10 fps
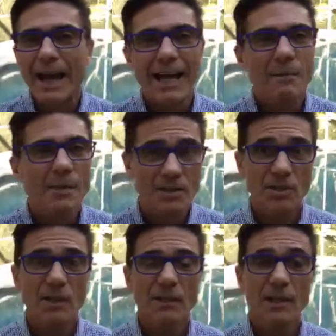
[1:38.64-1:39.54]
I'm not
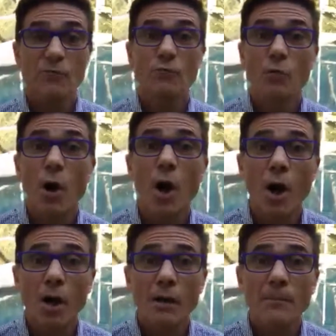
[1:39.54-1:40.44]
saying that's
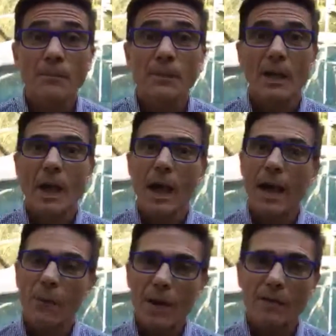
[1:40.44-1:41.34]
wrong.
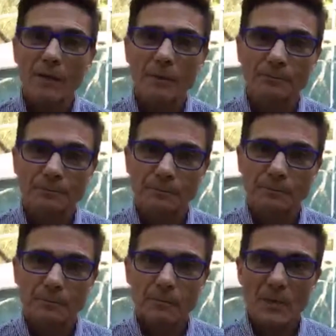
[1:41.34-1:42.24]
However,
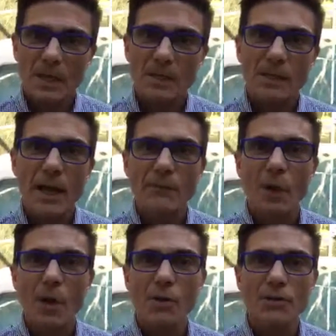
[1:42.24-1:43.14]
you have
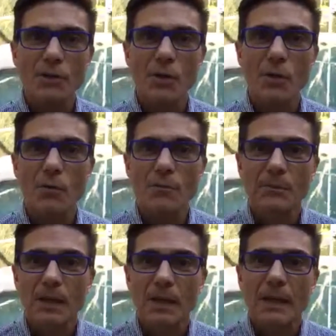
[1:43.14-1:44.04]
to also
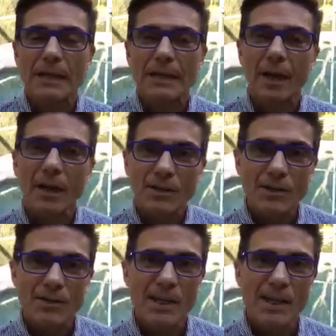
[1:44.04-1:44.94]

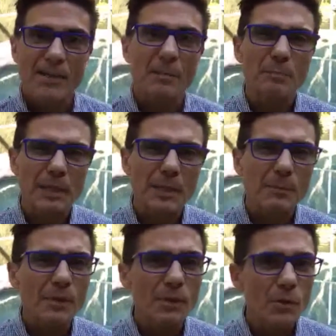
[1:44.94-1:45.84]
understand that
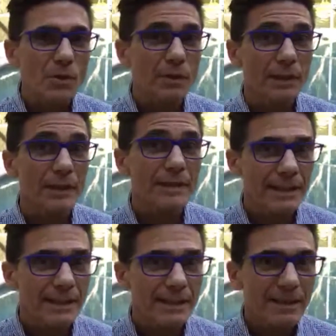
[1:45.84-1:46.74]
people use
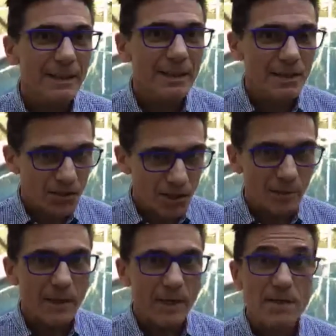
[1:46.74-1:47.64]
LinkedIn in
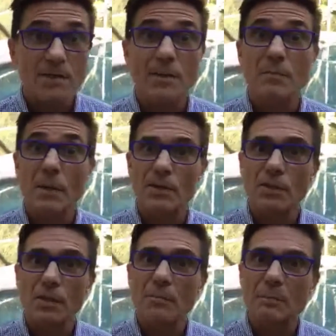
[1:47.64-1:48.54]
some cases,
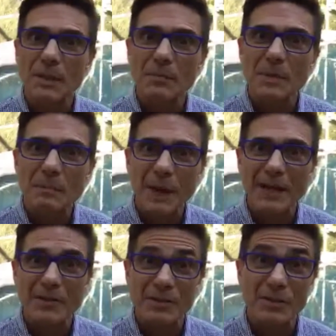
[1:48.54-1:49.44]
especially B2B
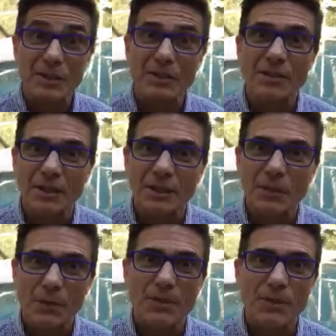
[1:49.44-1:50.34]
buyers that are
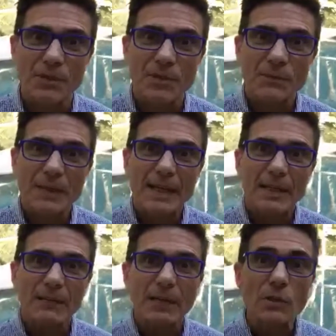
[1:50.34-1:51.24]
conducting research.
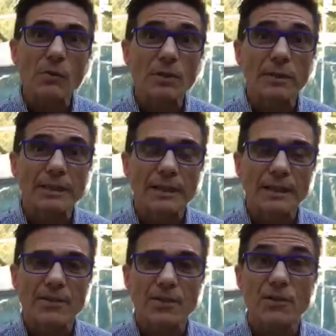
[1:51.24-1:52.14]
They use
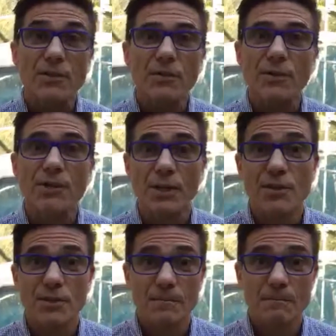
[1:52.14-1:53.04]
LinkedIn as a search
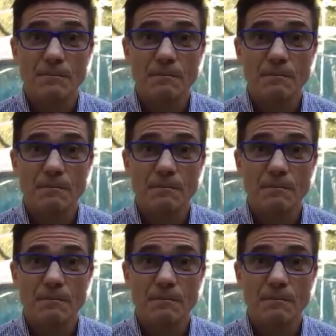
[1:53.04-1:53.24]
engine.